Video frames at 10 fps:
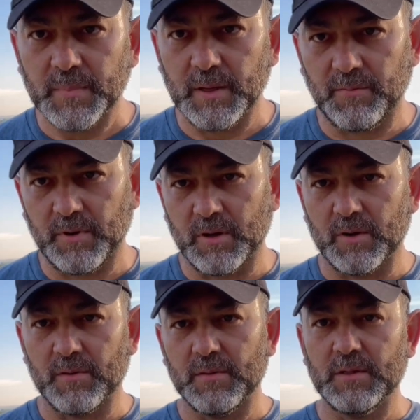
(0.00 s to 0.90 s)
If you're
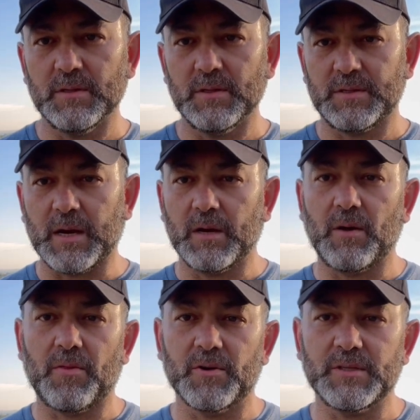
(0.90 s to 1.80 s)
here the second
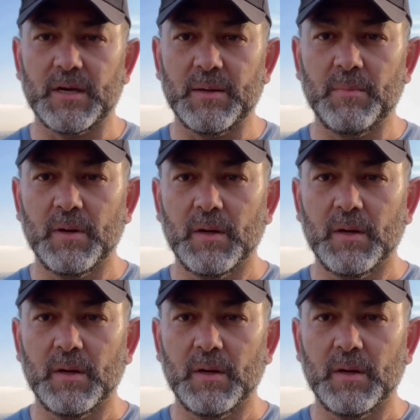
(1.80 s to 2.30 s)
or third time,